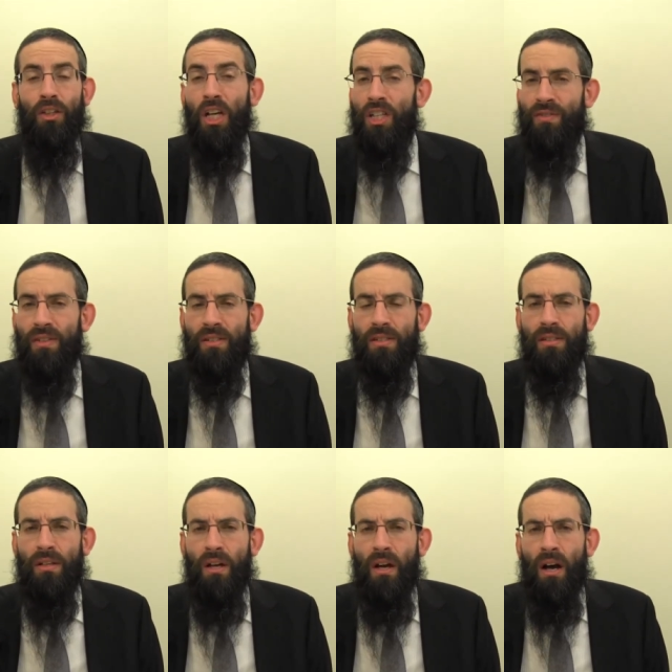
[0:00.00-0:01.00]
Taysris
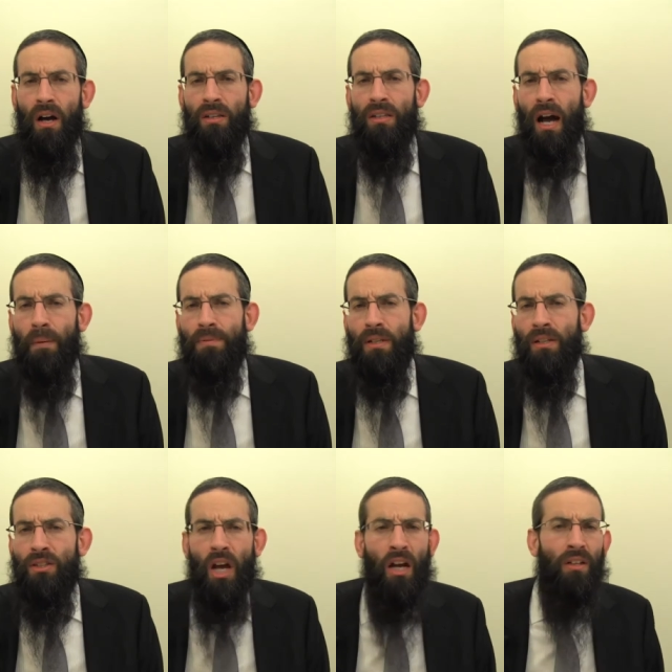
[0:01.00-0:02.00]
adopts an
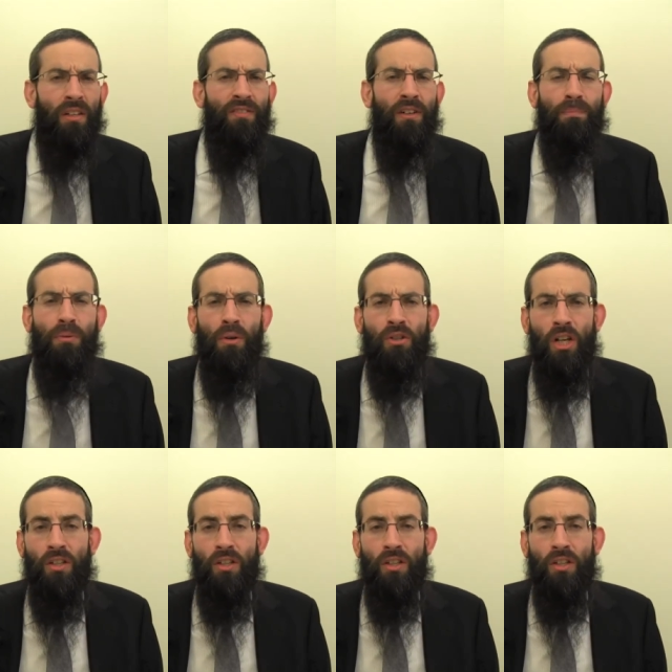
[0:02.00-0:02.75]
entirely different approach.